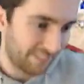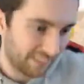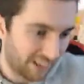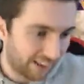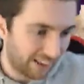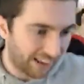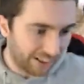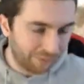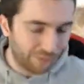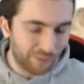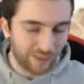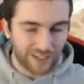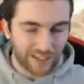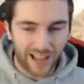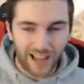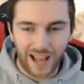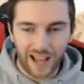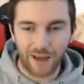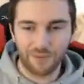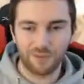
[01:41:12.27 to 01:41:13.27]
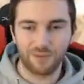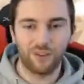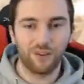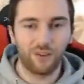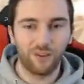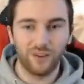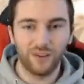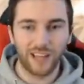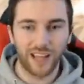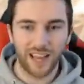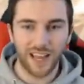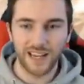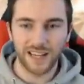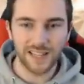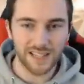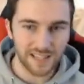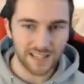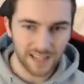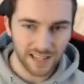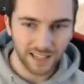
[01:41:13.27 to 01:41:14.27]
I would absolutely hate
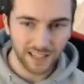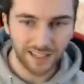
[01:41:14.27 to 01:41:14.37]
it.